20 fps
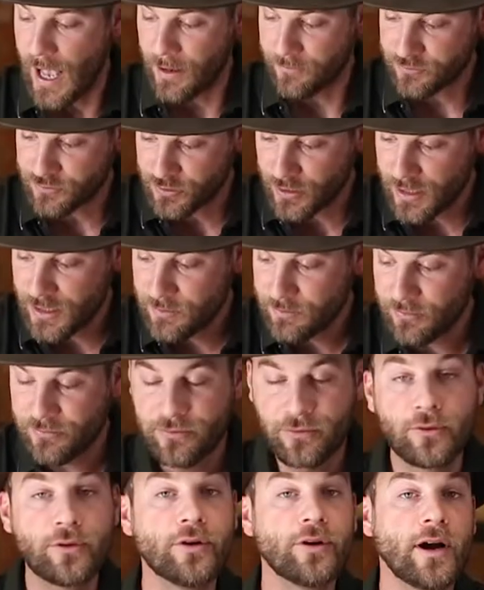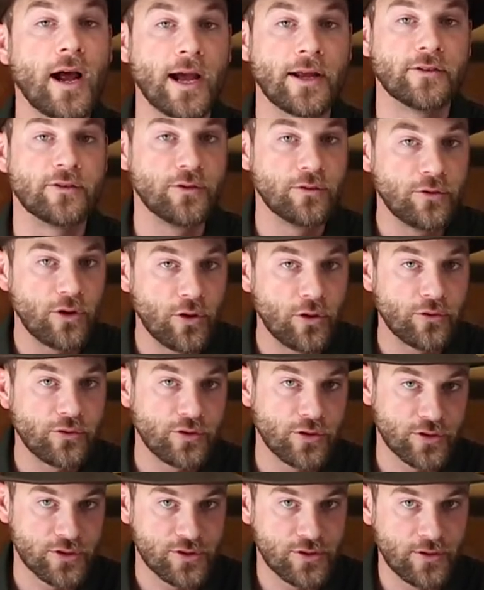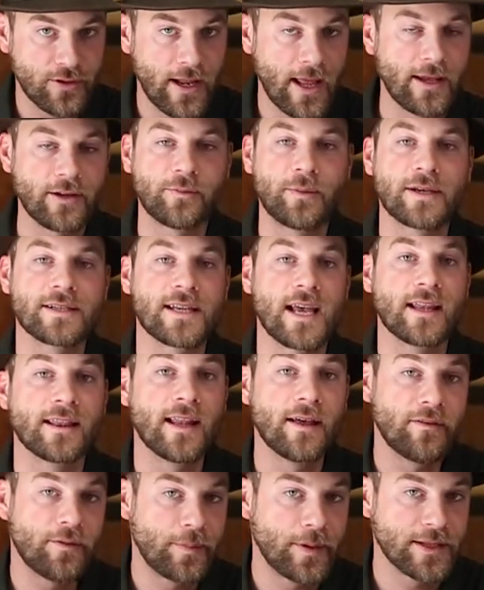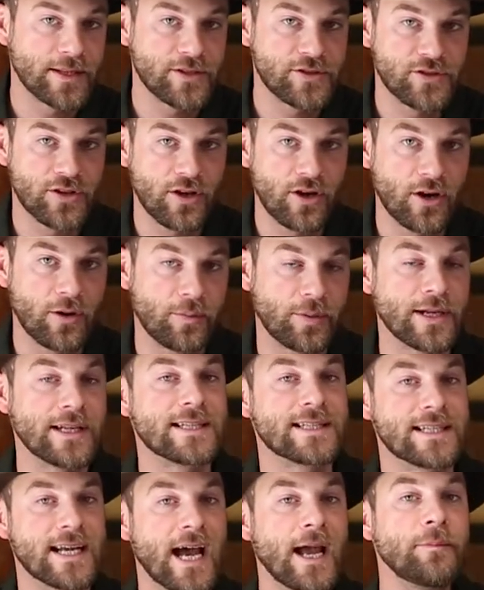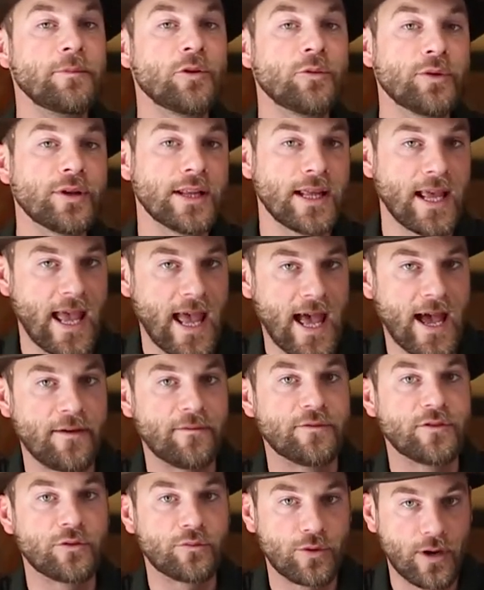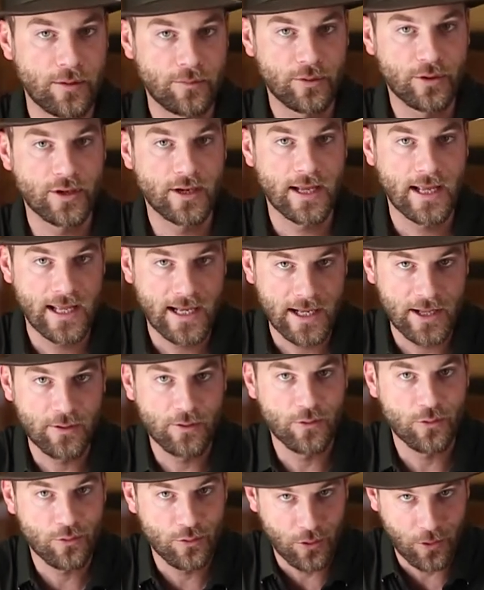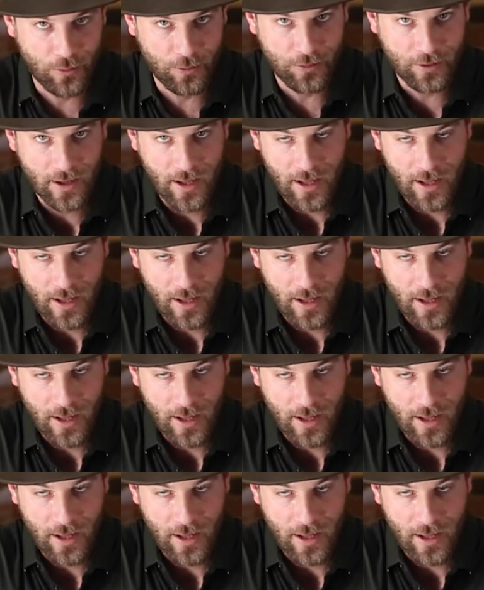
I've tried it before. I do know there are certain aspects I love about this cigar, but it's time to really have the rubber hitting the road.